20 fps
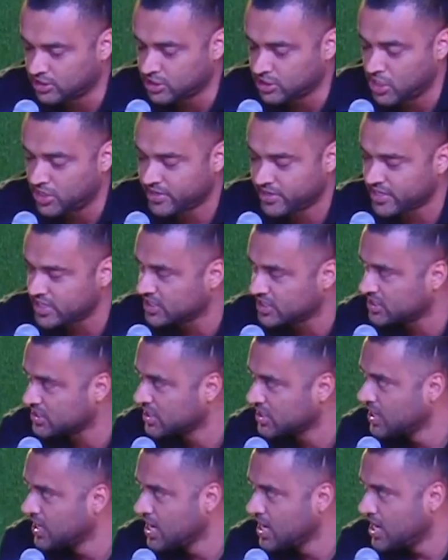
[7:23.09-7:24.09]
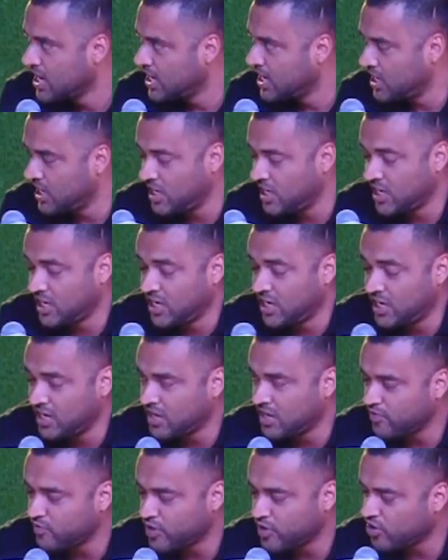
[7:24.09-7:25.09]
countries. In
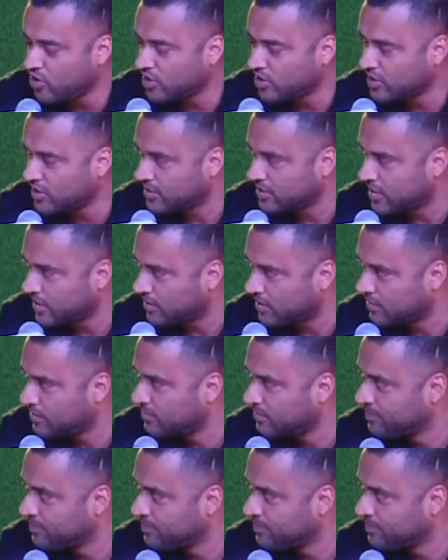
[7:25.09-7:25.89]
India, we are not there yet.